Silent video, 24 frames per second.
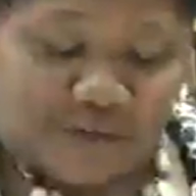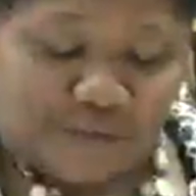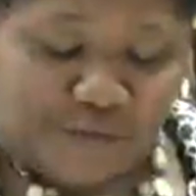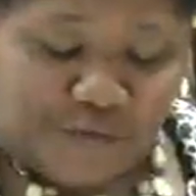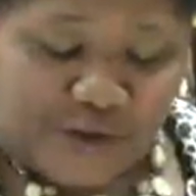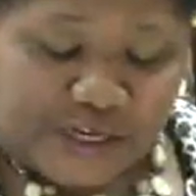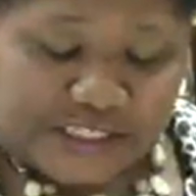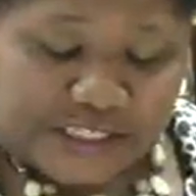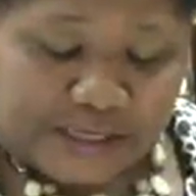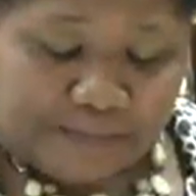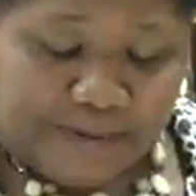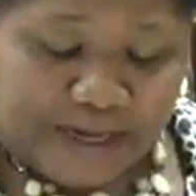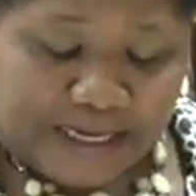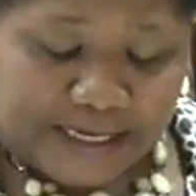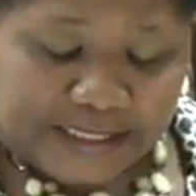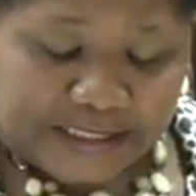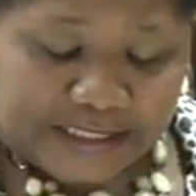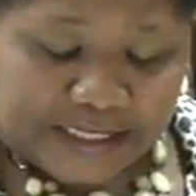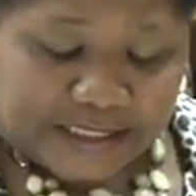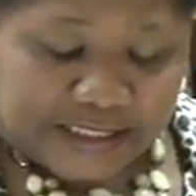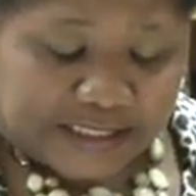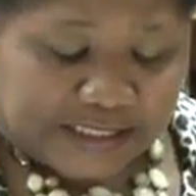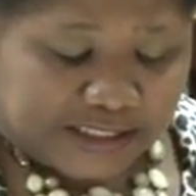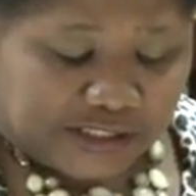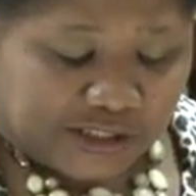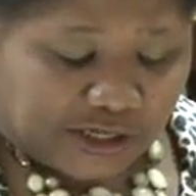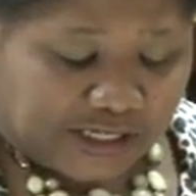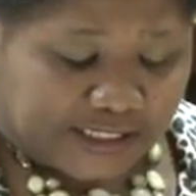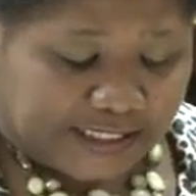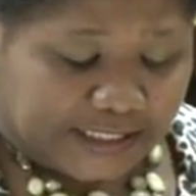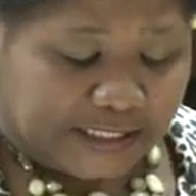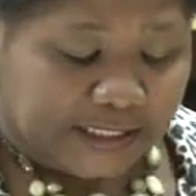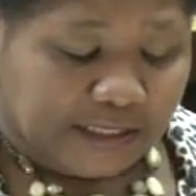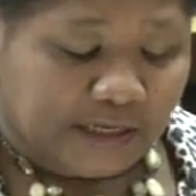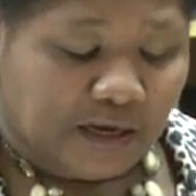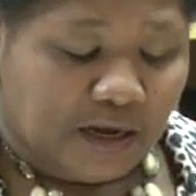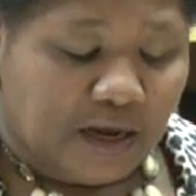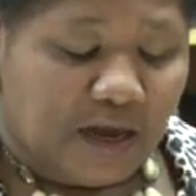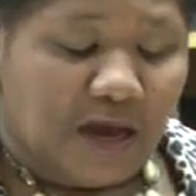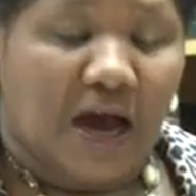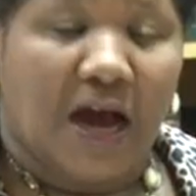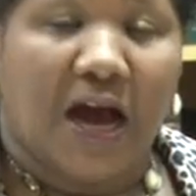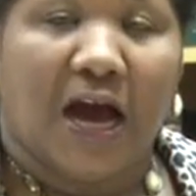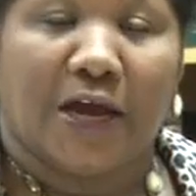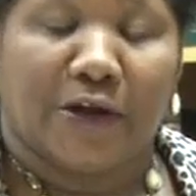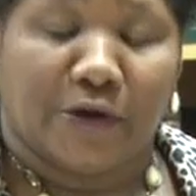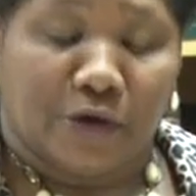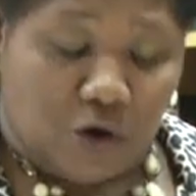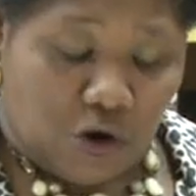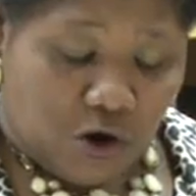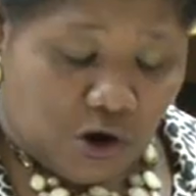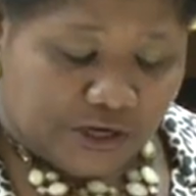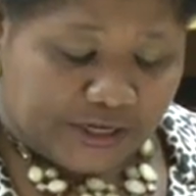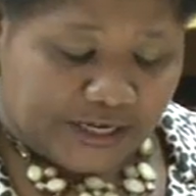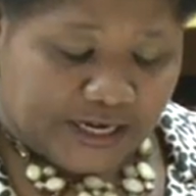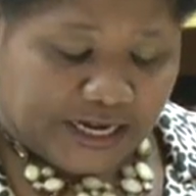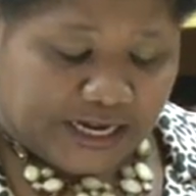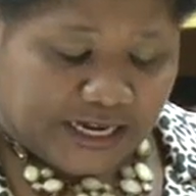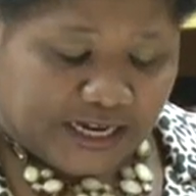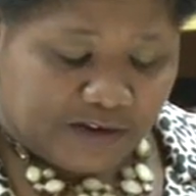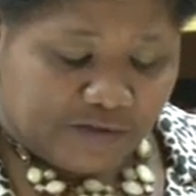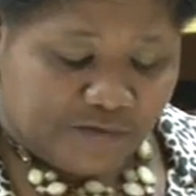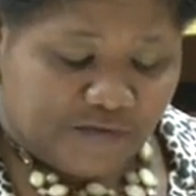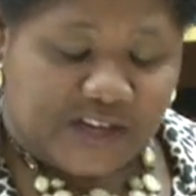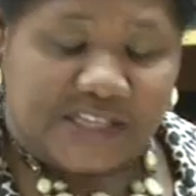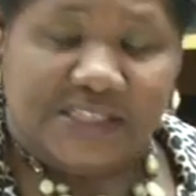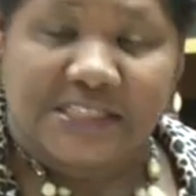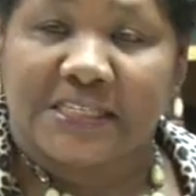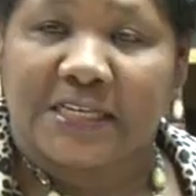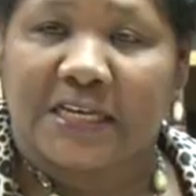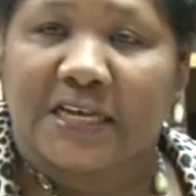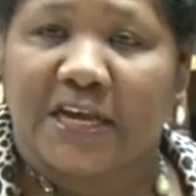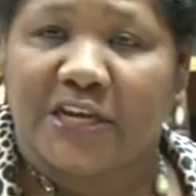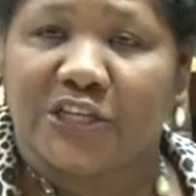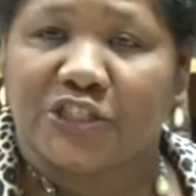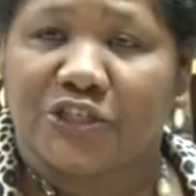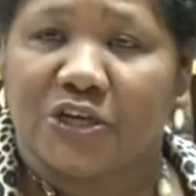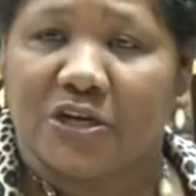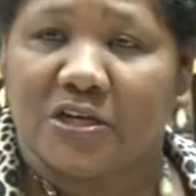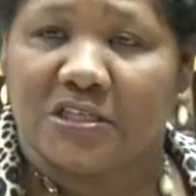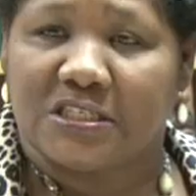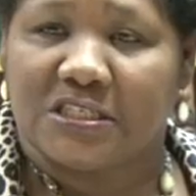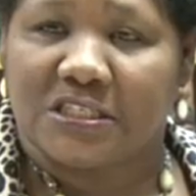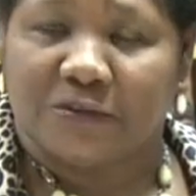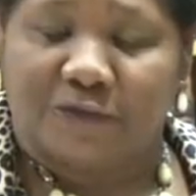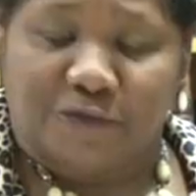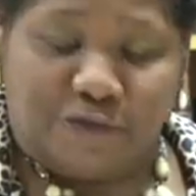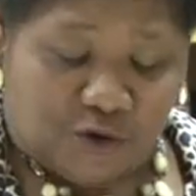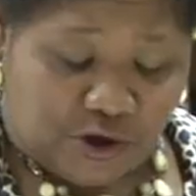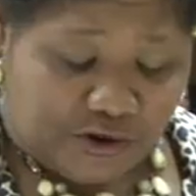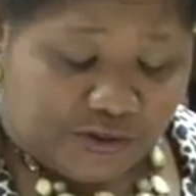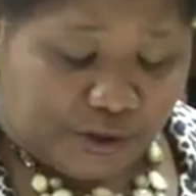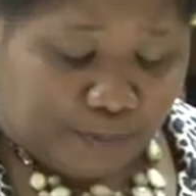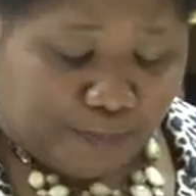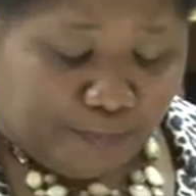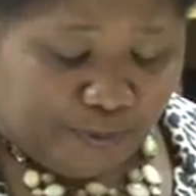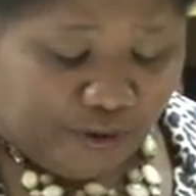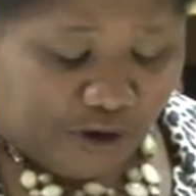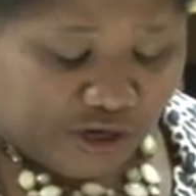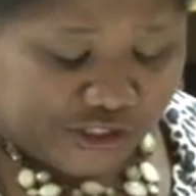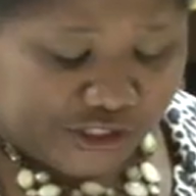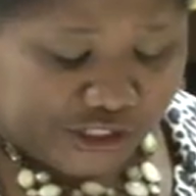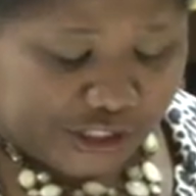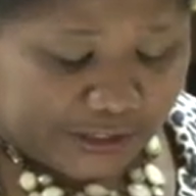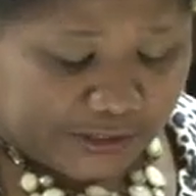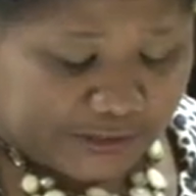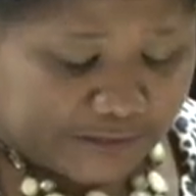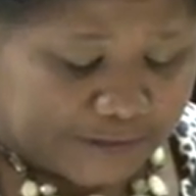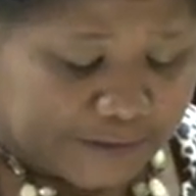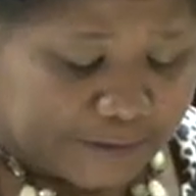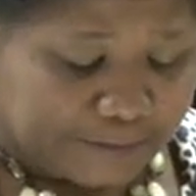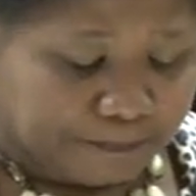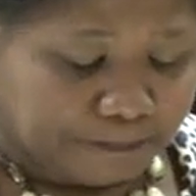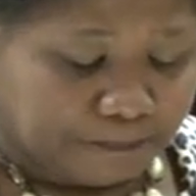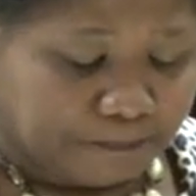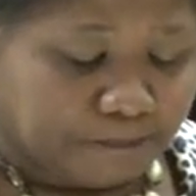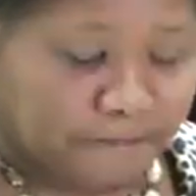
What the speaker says: a feasibility study and other investigations for the project.